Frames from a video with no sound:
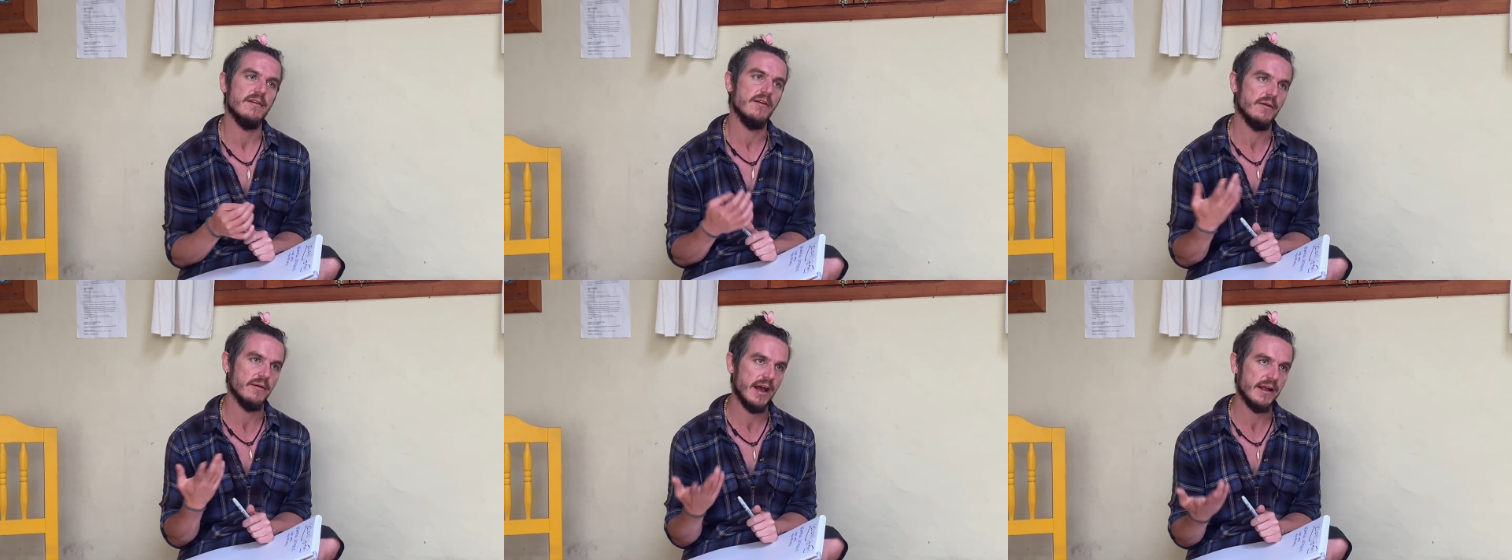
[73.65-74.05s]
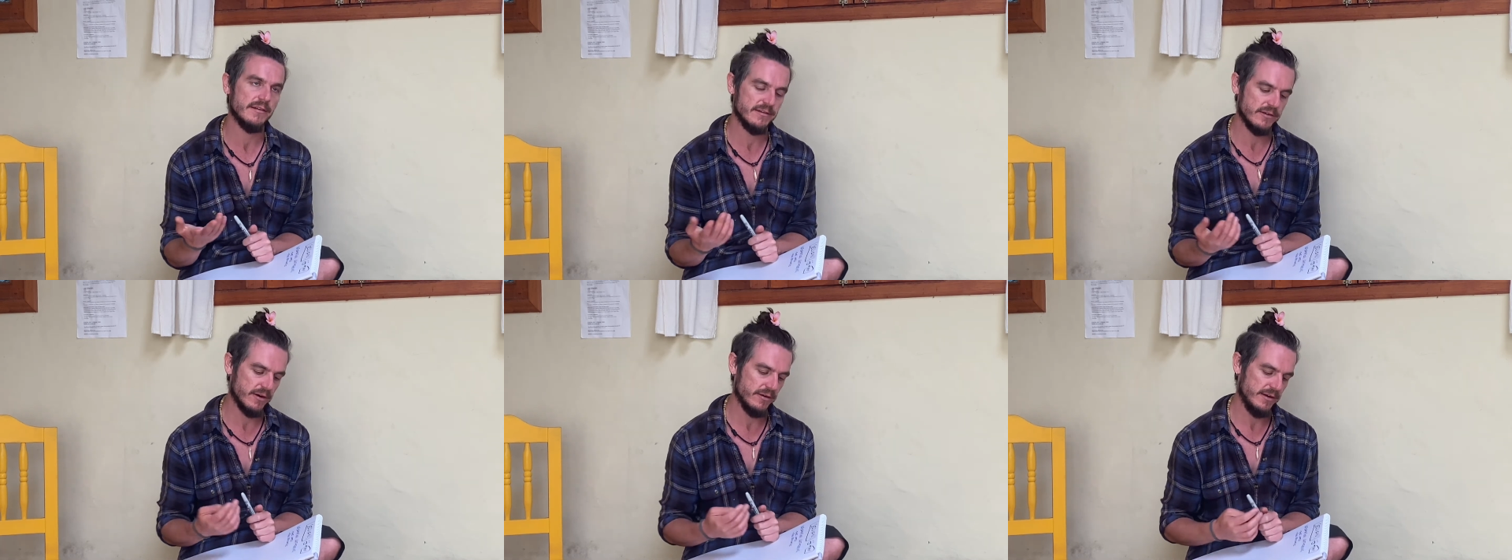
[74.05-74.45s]
You can add
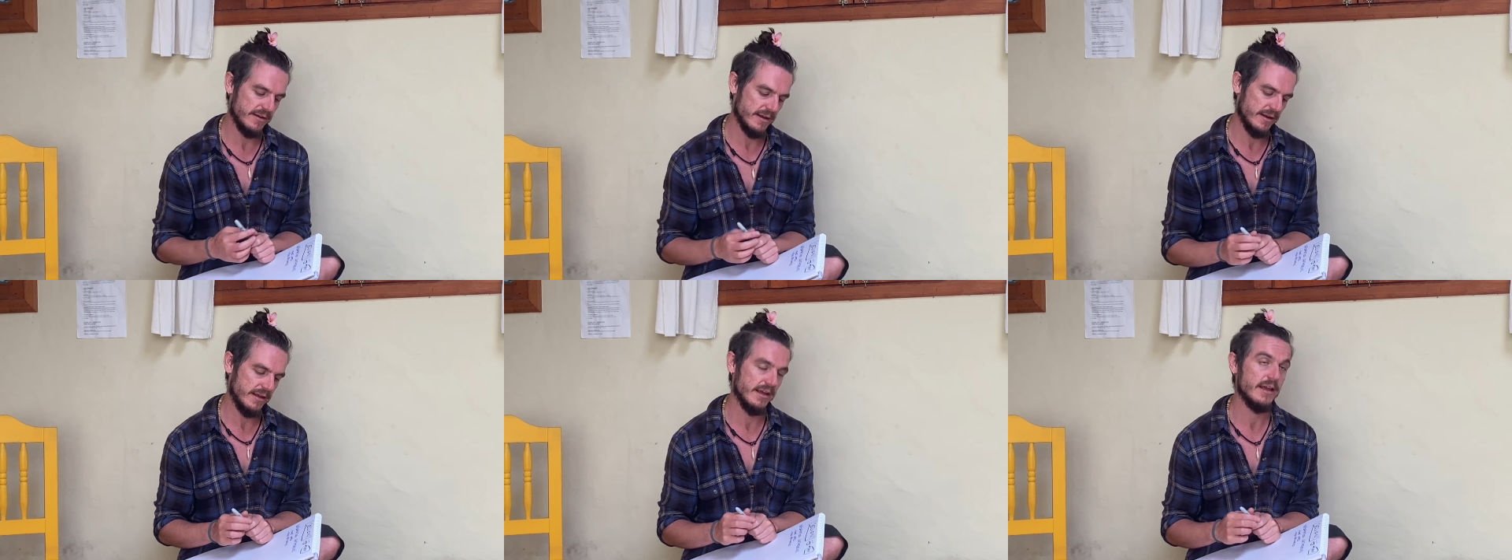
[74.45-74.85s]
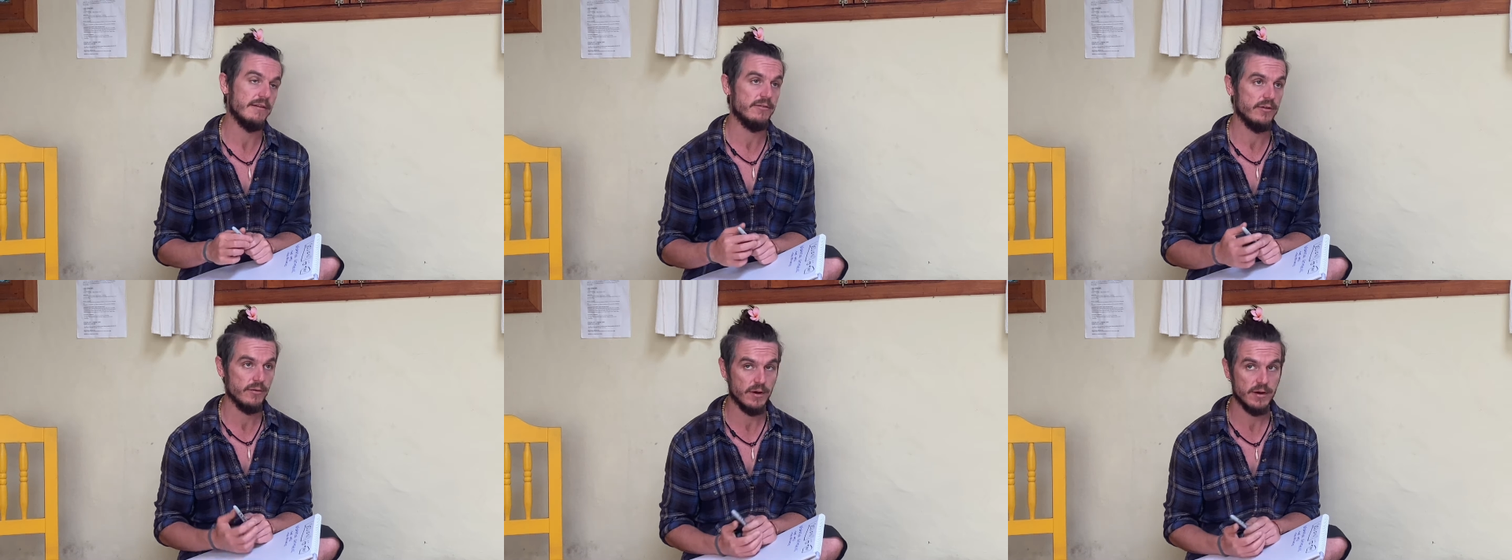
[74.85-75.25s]
storytelling
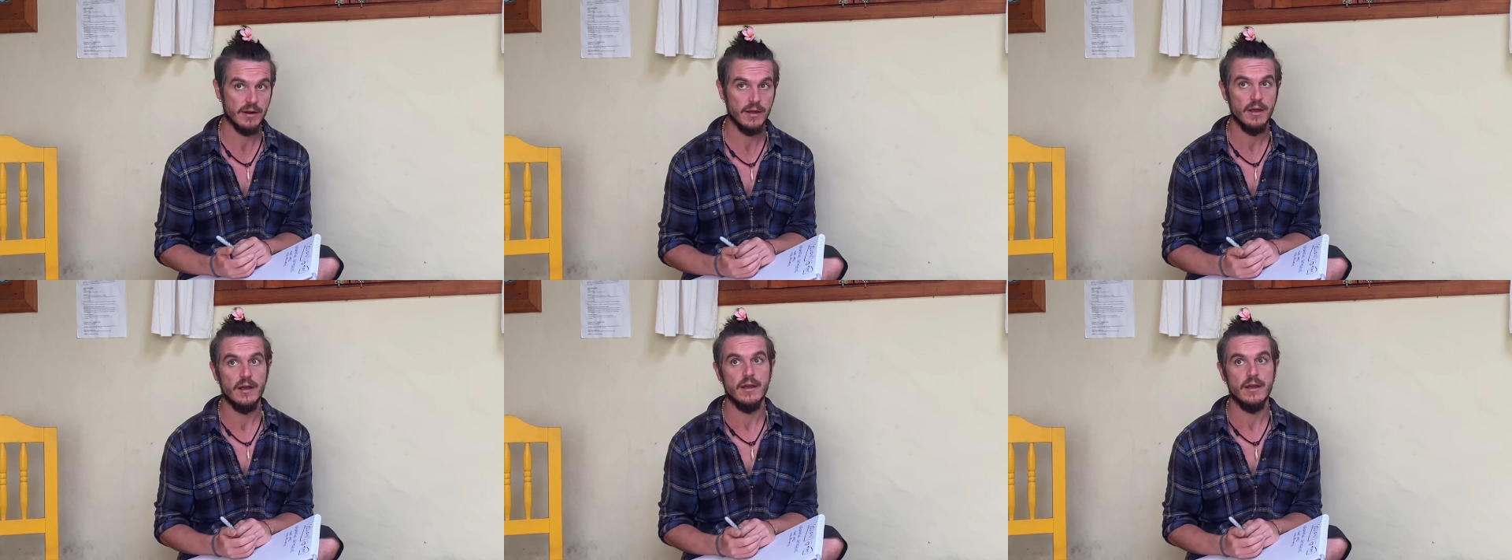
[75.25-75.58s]
if you want.